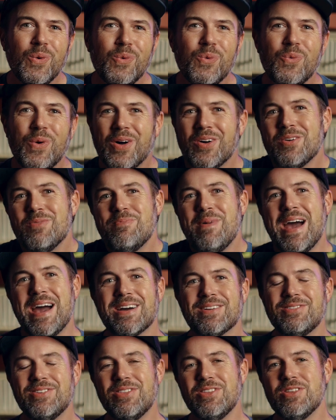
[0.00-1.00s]
Welcome
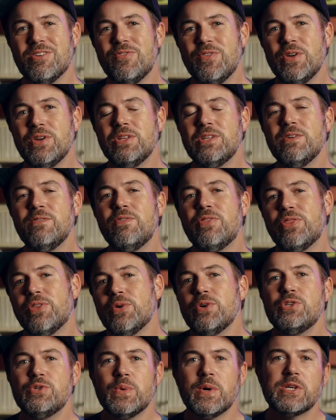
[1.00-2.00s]
back to the Definitive
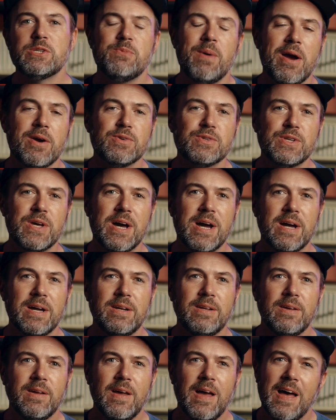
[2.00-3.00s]
32X Buyer's Guide,
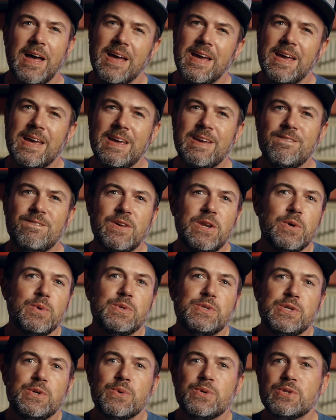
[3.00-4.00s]
a video
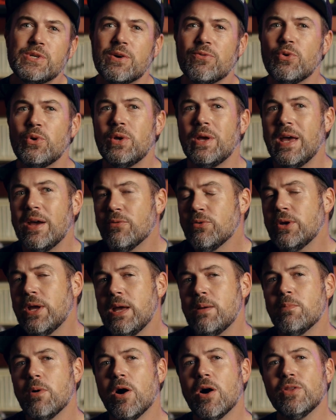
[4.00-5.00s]
series covering every
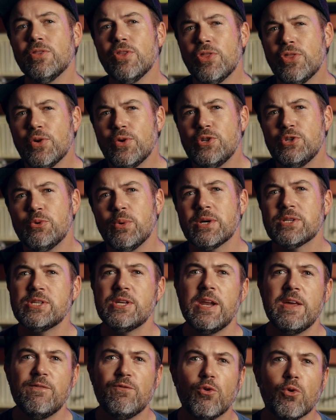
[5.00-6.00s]
game on the 32X
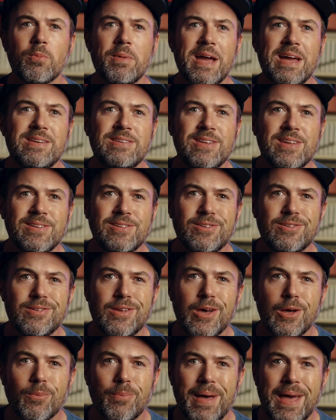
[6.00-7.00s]
in a format intended to
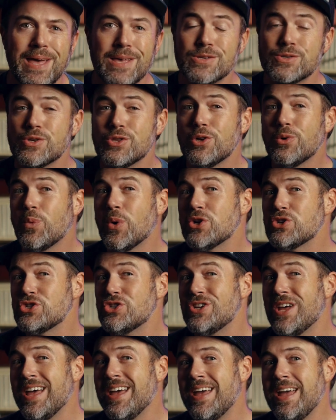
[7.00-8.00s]
help answer the
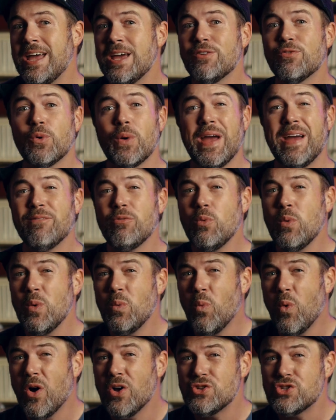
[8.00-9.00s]
question at hand for
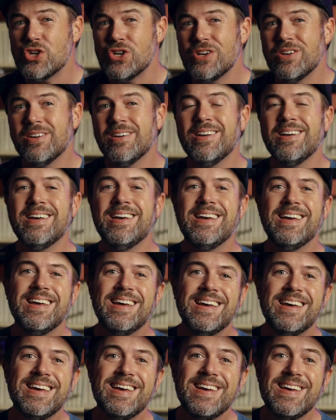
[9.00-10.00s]
everyone watching:
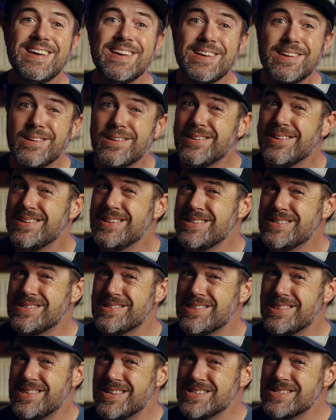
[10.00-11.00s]
is
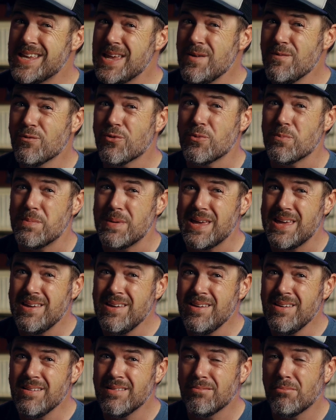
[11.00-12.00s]
this game for
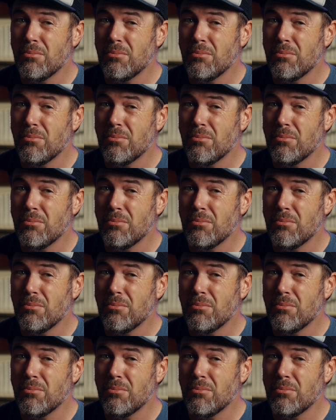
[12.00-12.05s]
me?